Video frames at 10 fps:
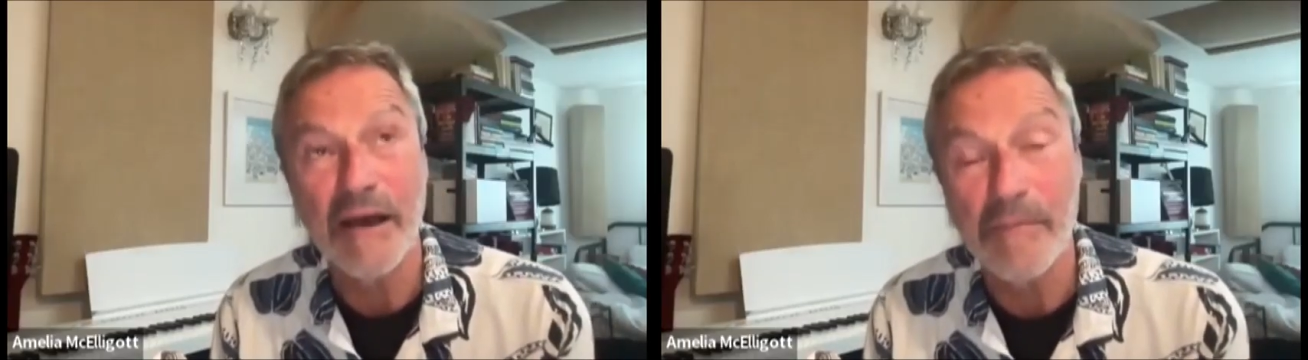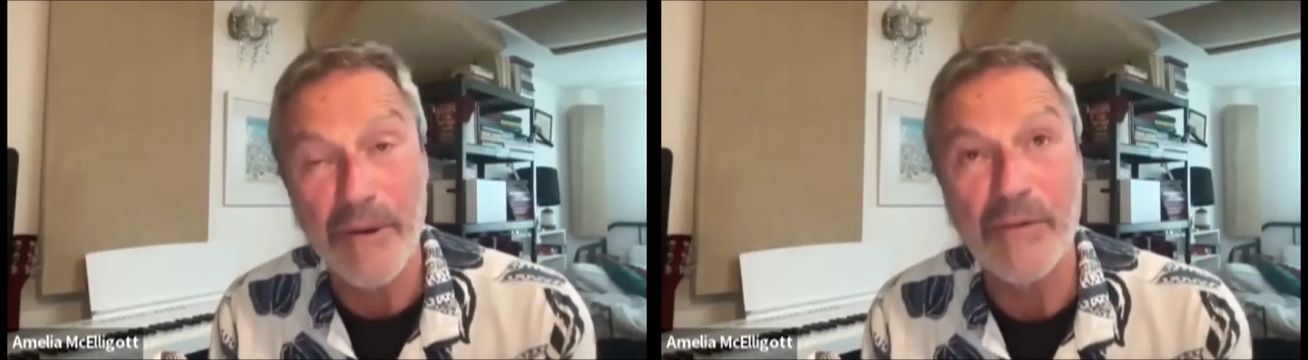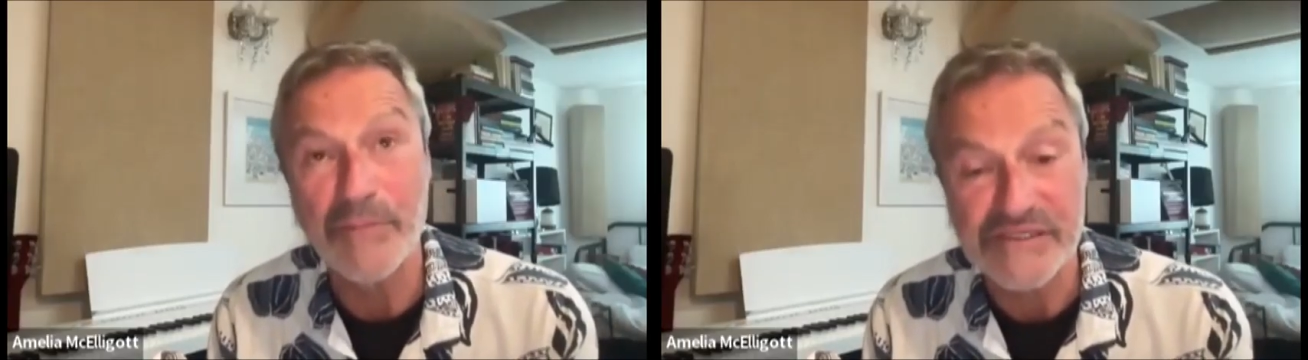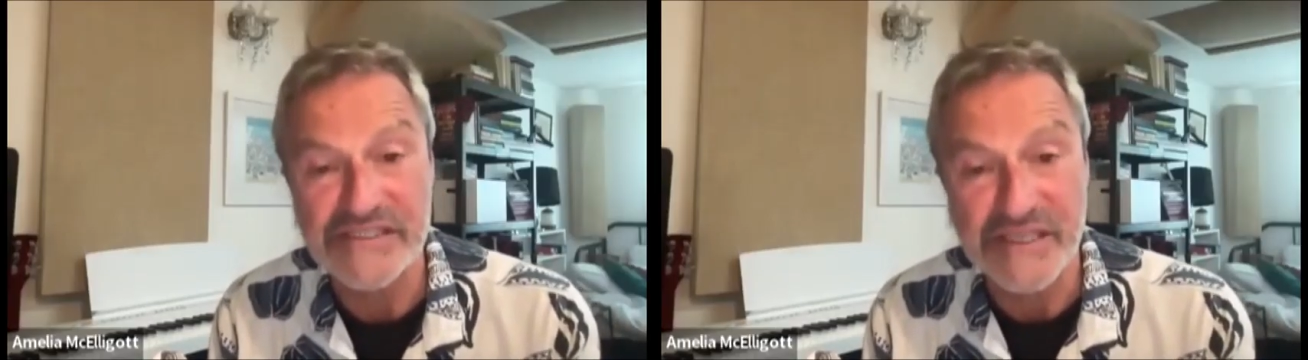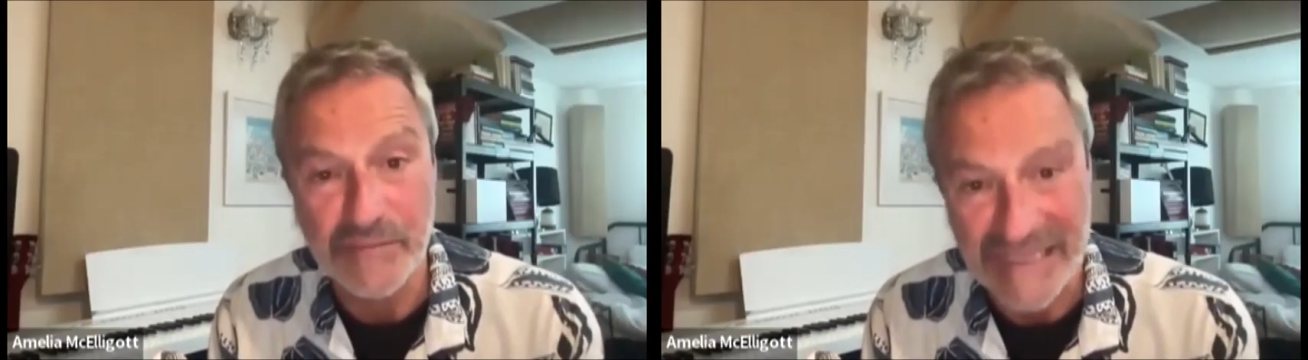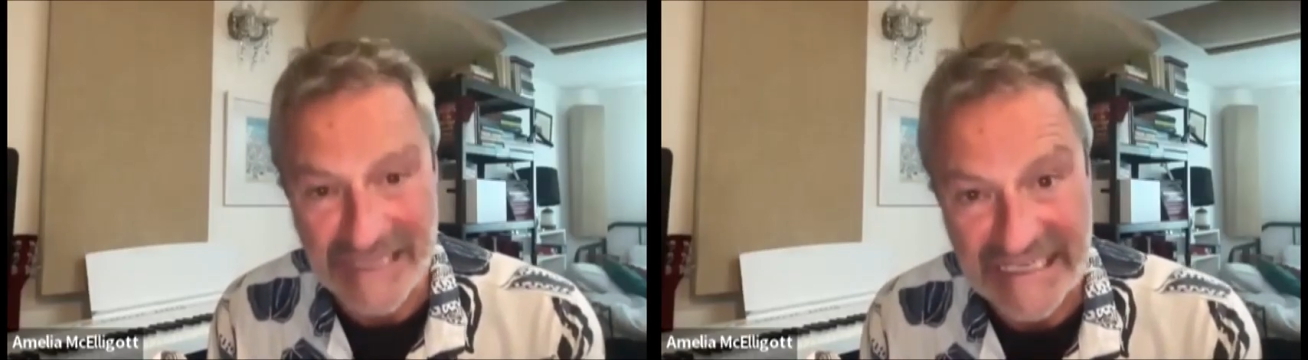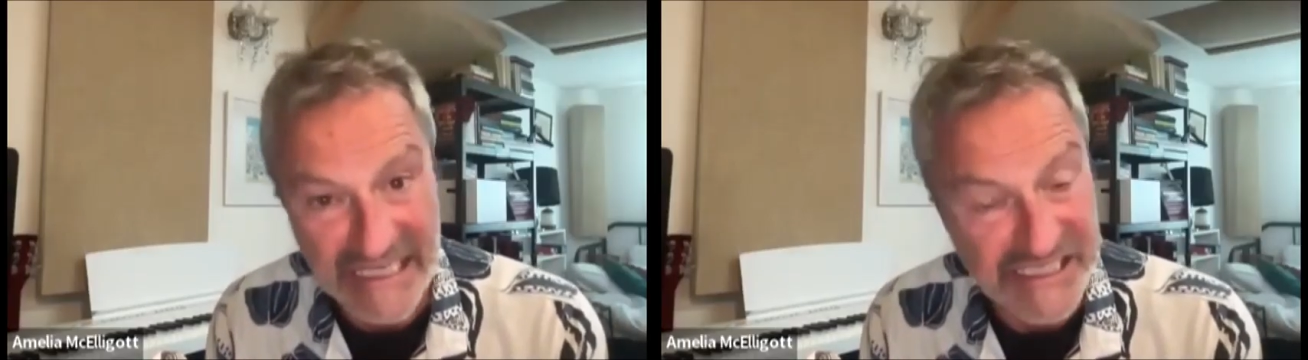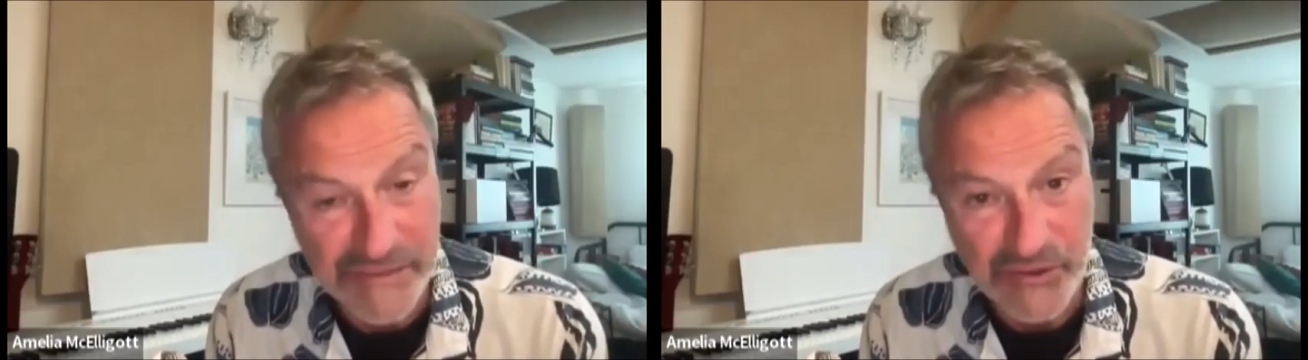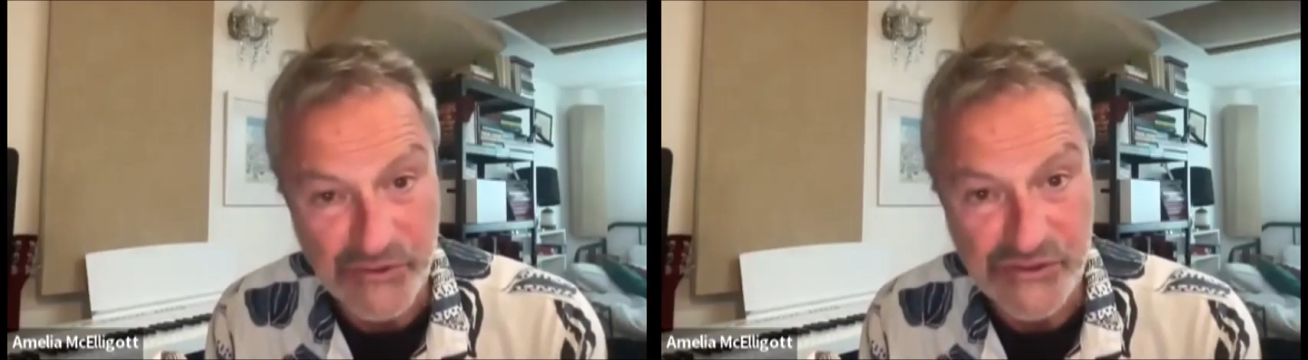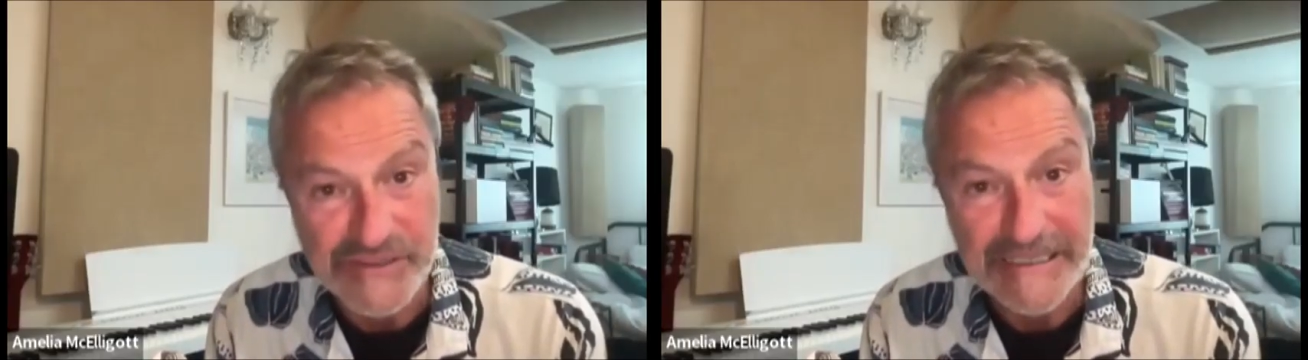a purpose at the beginning, I
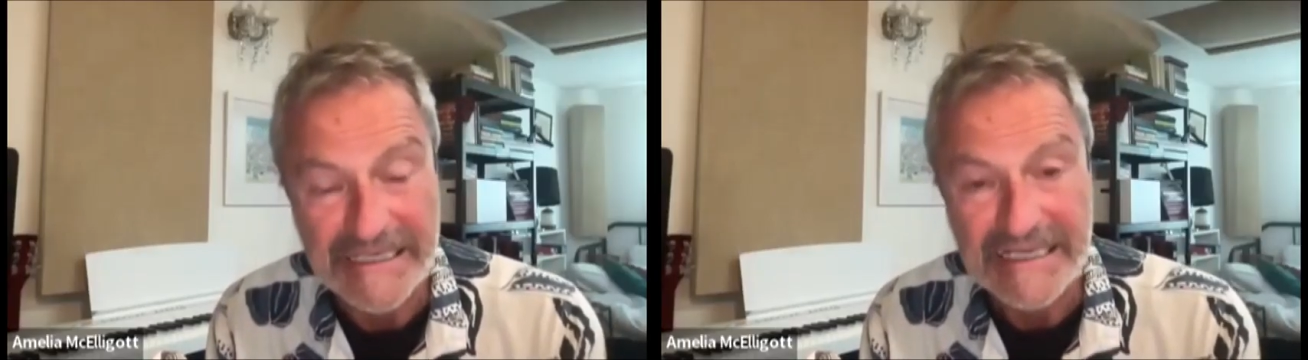suppose.